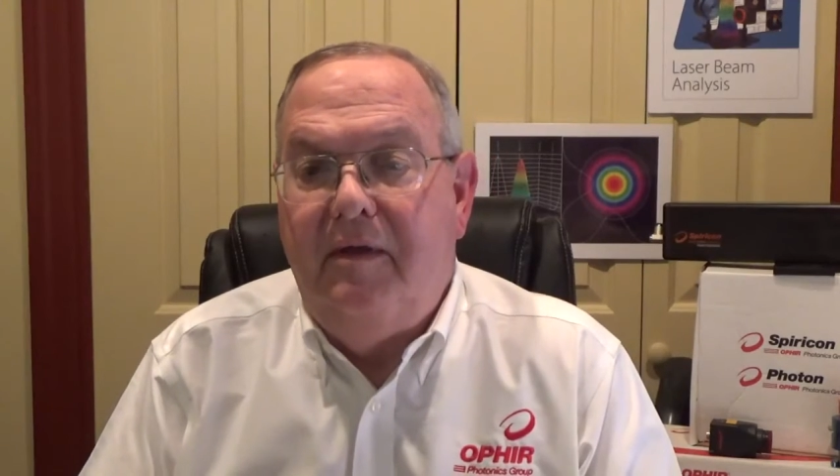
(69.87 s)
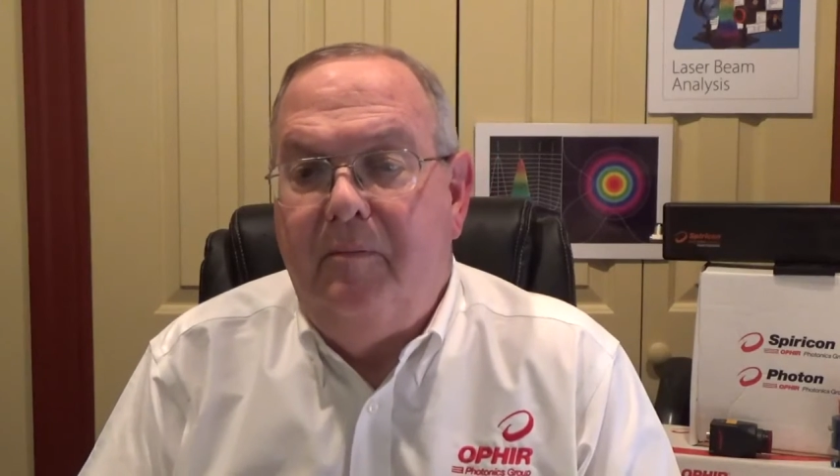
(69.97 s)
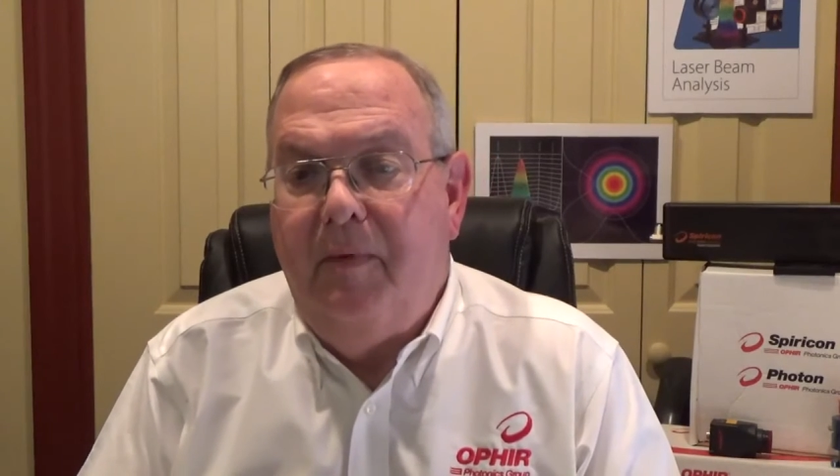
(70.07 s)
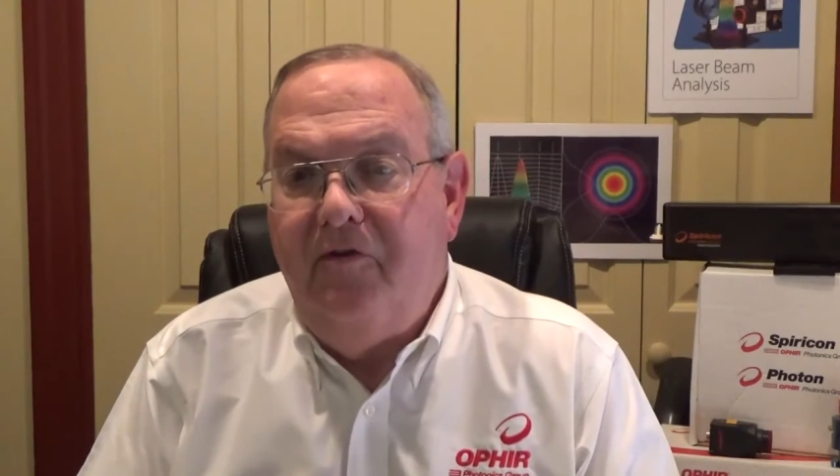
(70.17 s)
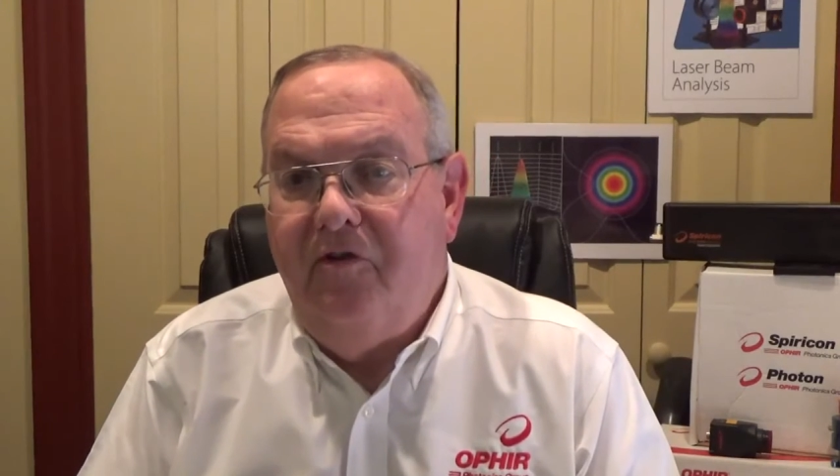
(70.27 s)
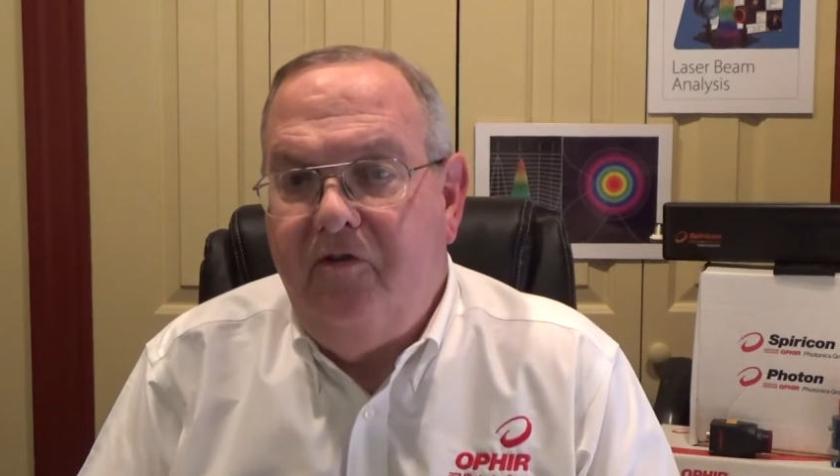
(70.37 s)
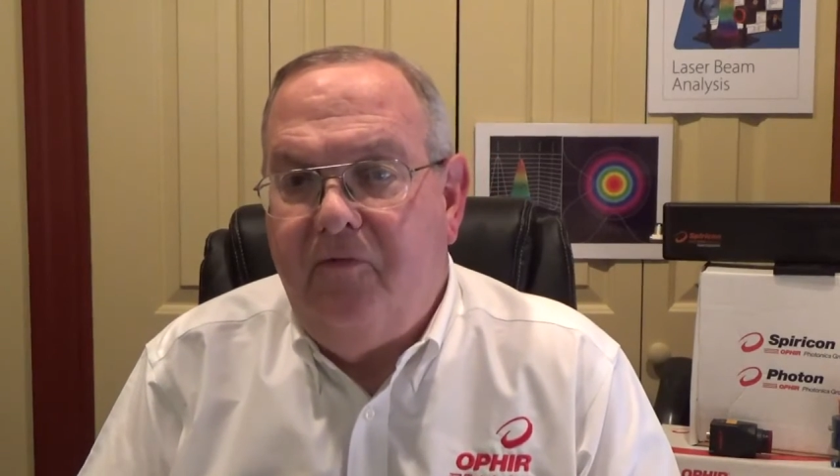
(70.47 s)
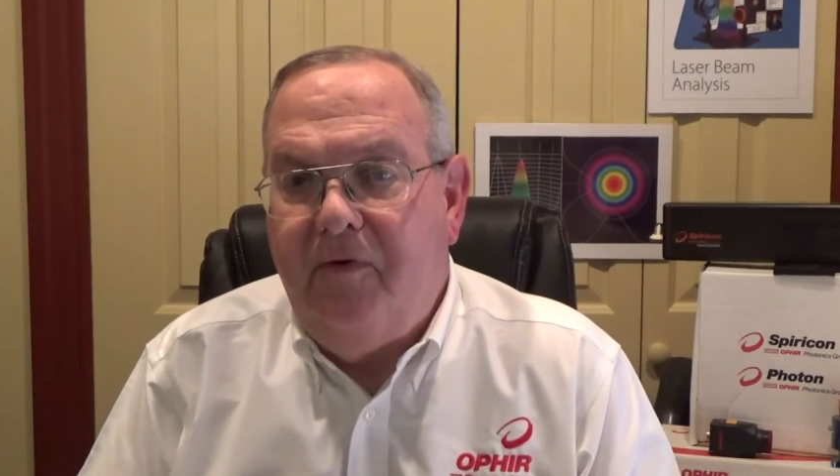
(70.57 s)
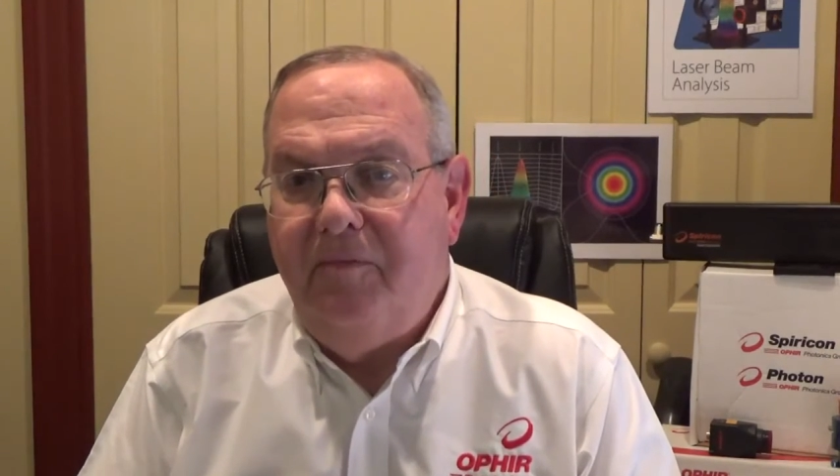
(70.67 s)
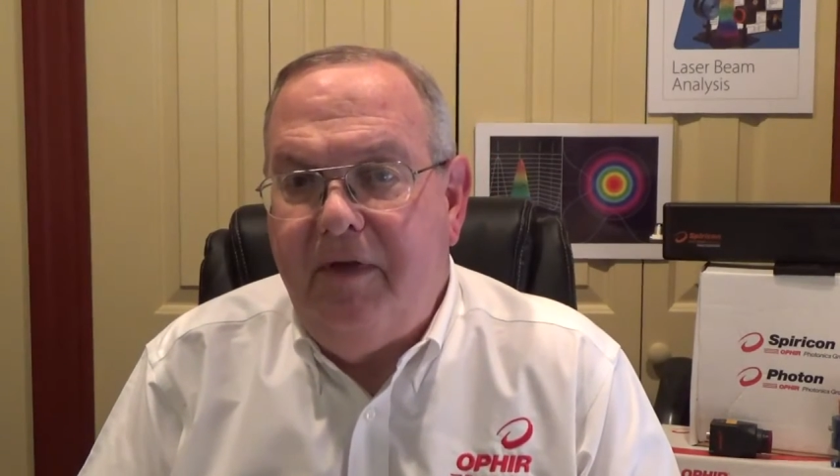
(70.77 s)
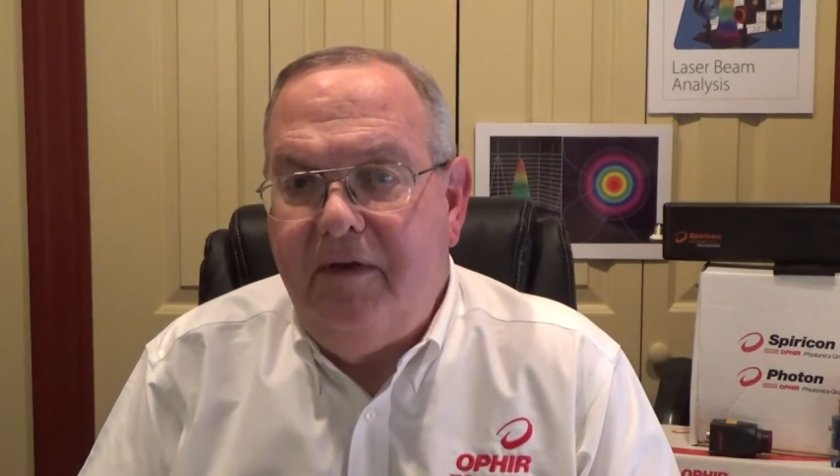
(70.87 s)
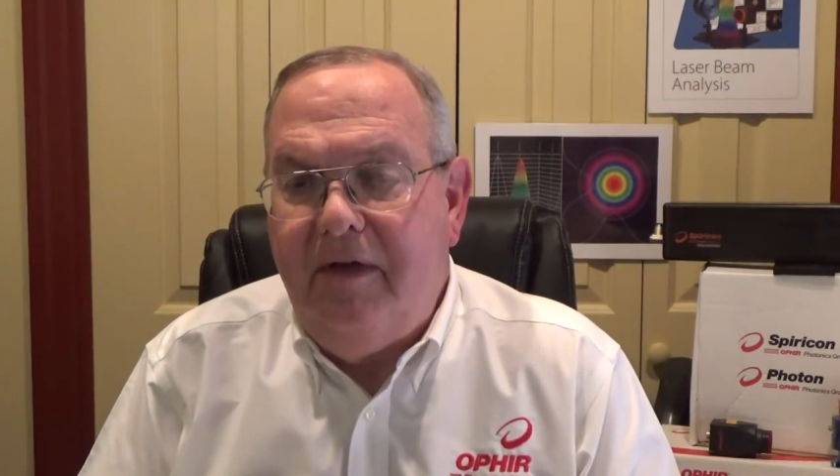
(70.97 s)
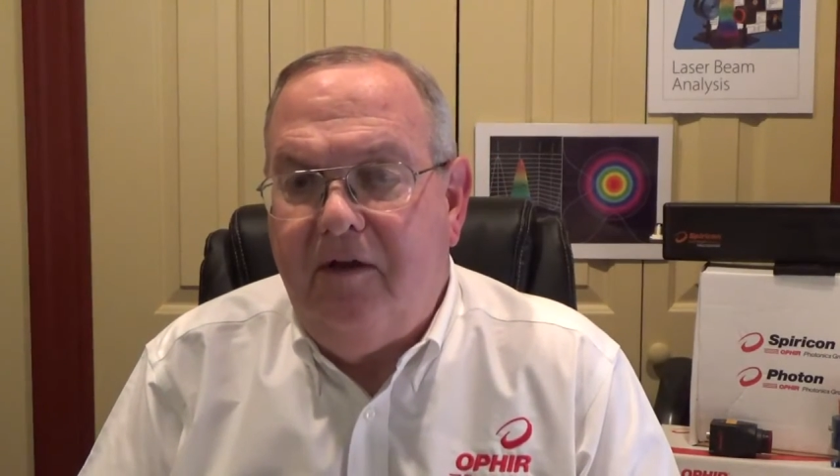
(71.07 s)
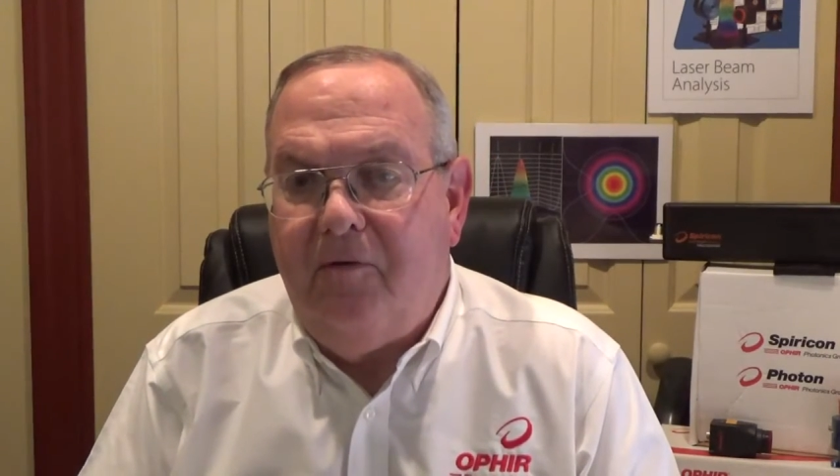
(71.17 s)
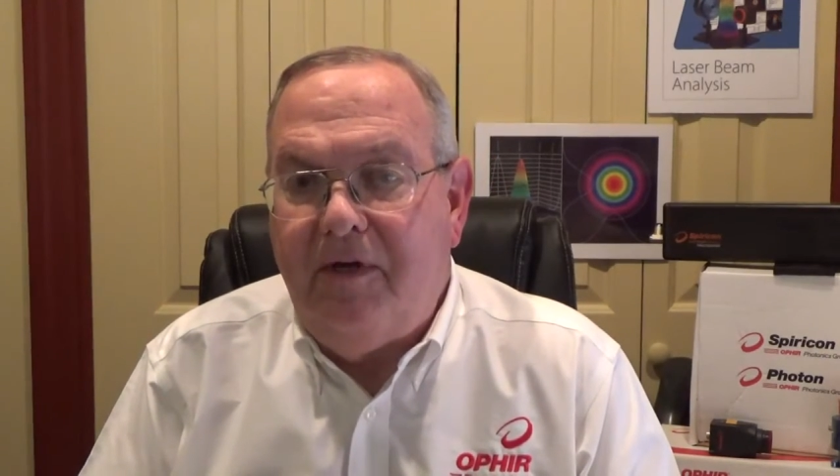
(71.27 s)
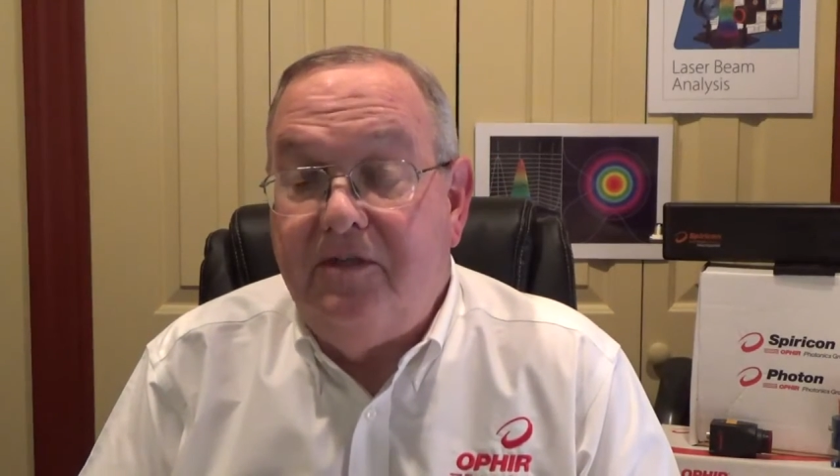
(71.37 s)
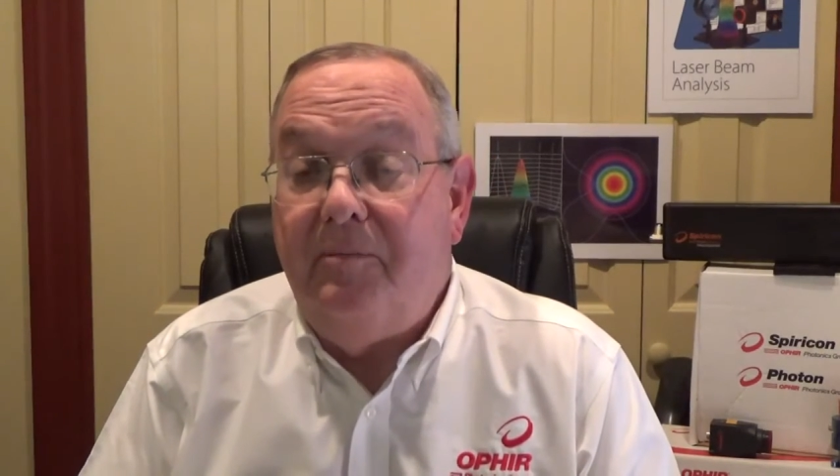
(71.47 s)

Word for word: measures from ten kilowatts